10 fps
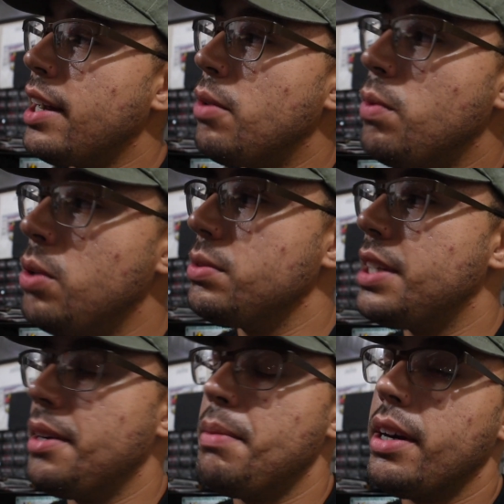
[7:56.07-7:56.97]
I won't
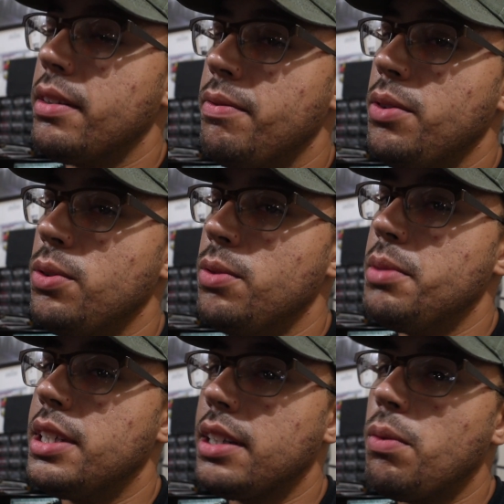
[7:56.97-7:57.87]
take back the fuel
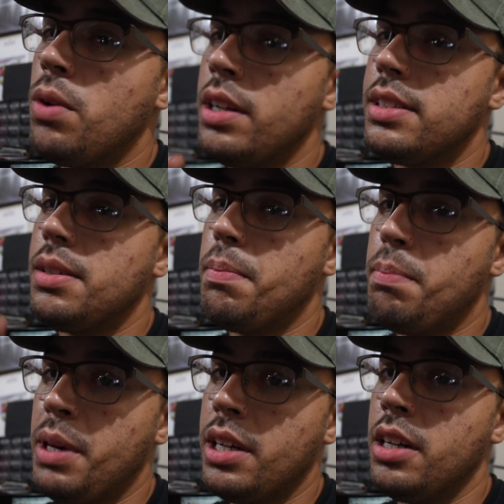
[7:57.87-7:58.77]
because I want to
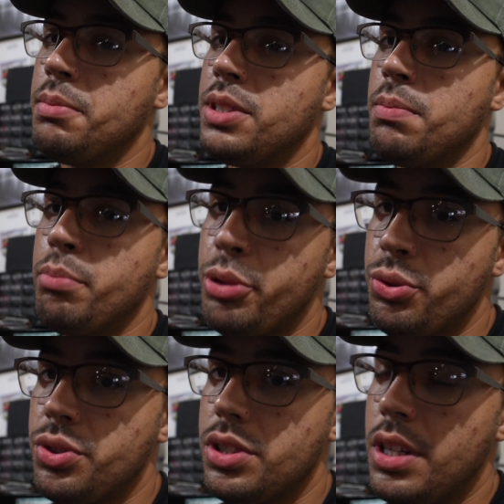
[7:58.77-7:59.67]
pick up some
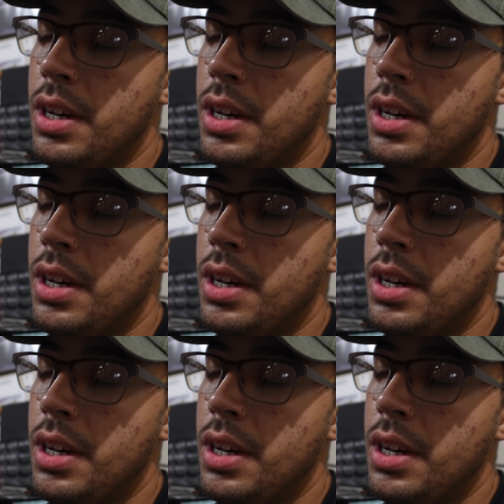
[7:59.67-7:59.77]
boost.